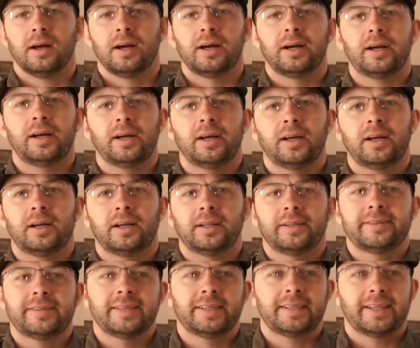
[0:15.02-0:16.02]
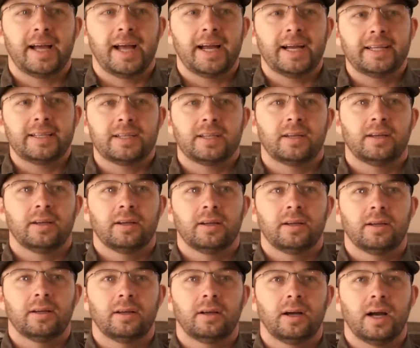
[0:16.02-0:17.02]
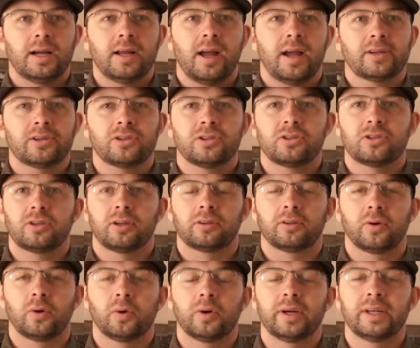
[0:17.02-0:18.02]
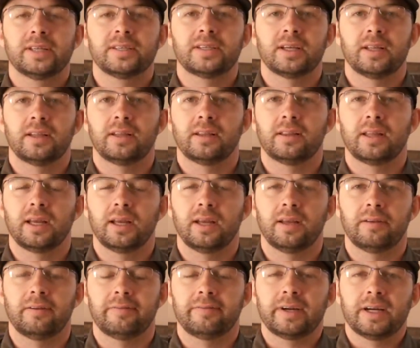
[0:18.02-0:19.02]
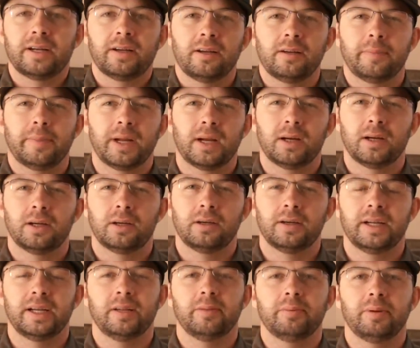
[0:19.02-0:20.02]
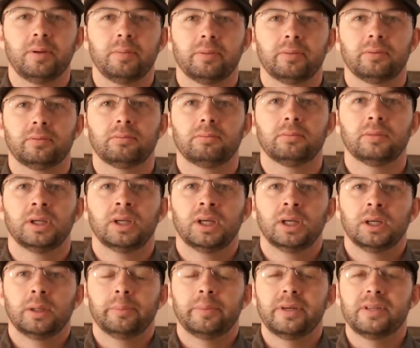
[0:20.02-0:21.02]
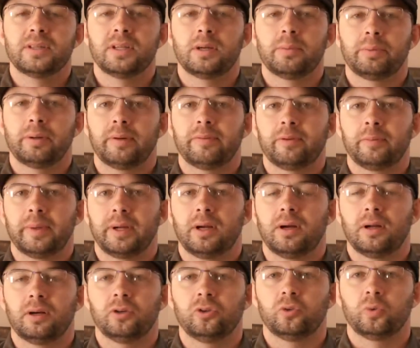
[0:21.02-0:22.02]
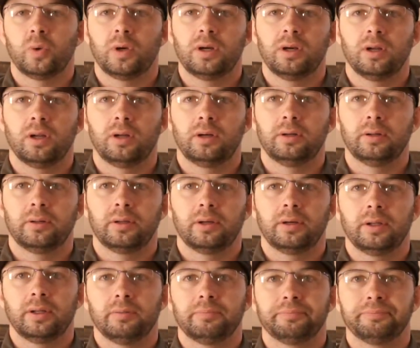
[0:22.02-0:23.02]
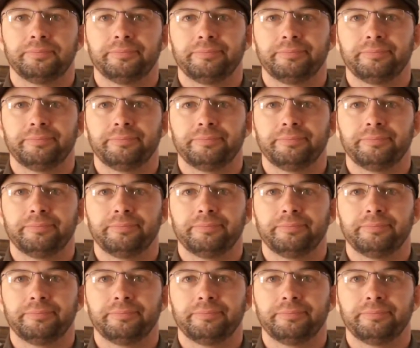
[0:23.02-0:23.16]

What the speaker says: Tonight, I actually just talked to Corey and he said that they had invited about 180 people. We said to prep for about 120 to 130.